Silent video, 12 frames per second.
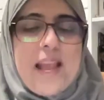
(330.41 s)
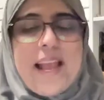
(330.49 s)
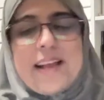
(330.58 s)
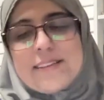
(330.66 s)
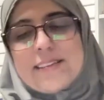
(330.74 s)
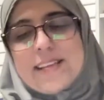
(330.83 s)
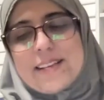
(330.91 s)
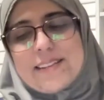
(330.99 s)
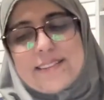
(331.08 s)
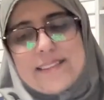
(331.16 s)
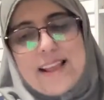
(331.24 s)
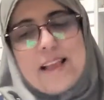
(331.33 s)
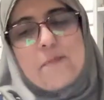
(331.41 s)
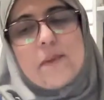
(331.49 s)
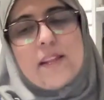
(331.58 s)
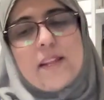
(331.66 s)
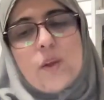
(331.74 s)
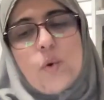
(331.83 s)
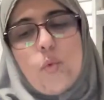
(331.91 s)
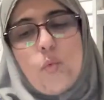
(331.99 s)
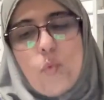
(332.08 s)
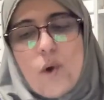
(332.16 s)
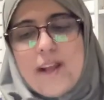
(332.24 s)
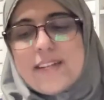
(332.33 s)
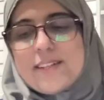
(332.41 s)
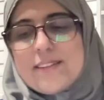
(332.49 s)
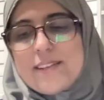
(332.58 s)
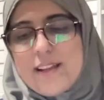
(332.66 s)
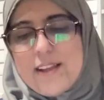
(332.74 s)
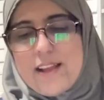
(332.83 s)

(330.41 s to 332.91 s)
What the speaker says: I had to examine what